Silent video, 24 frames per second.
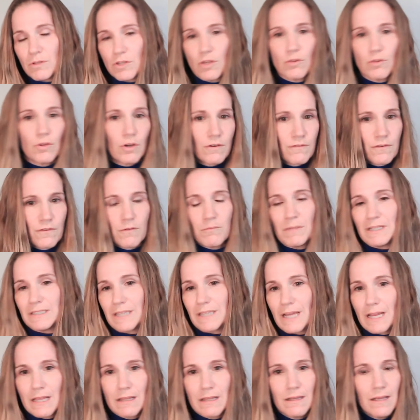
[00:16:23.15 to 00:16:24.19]
you look for
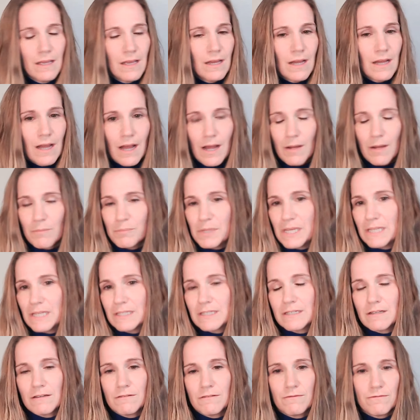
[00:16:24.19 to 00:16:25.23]
missing uh,
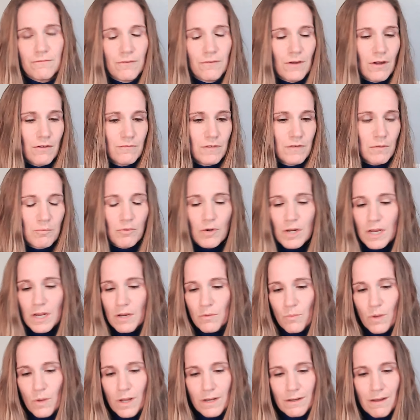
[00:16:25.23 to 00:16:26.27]
pieces of, of debris
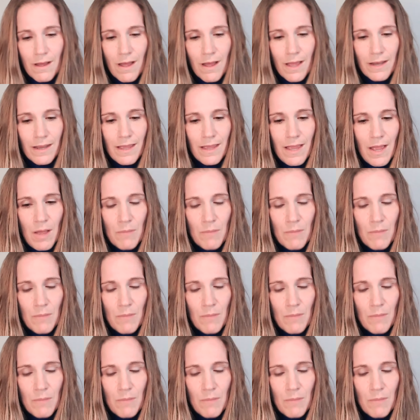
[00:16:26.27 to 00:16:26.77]
and whatnot.